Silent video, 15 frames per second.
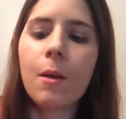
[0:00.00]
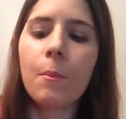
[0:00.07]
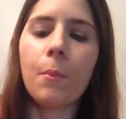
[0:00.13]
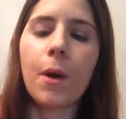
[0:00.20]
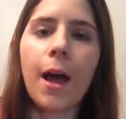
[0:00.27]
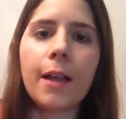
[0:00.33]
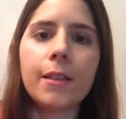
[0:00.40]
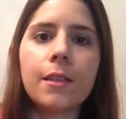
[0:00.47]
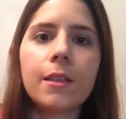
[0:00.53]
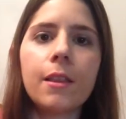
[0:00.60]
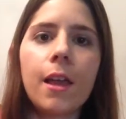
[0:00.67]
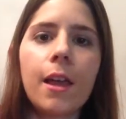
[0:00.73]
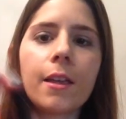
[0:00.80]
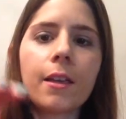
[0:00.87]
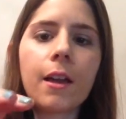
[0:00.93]
But I did
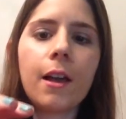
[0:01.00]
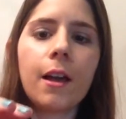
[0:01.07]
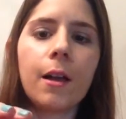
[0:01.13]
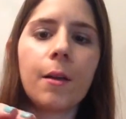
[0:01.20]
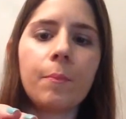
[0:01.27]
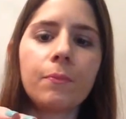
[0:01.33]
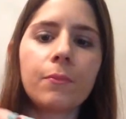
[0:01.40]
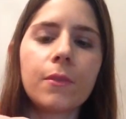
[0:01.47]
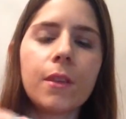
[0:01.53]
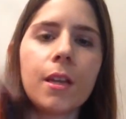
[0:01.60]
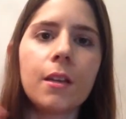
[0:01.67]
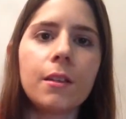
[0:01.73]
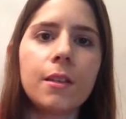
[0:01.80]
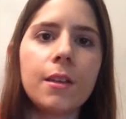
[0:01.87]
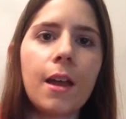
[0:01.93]
like that
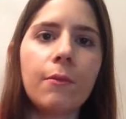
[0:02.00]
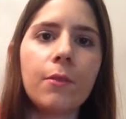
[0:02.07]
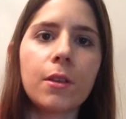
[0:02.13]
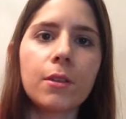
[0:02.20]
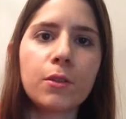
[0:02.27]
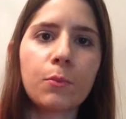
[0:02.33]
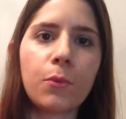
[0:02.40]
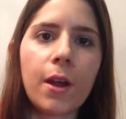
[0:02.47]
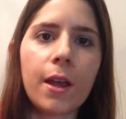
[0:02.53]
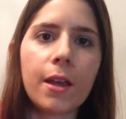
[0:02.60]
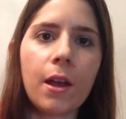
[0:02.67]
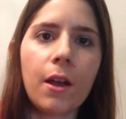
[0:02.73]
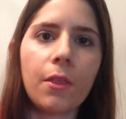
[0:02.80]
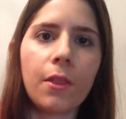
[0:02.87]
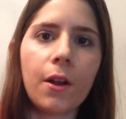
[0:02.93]
it did have the spray
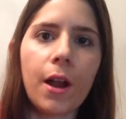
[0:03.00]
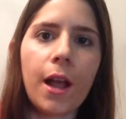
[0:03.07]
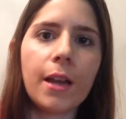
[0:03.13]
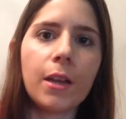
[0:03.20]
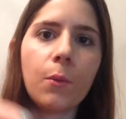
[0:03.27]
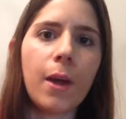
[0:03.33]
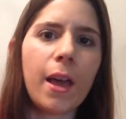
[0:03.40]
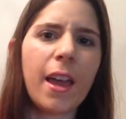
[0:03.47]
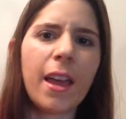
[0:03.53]
on there anyway.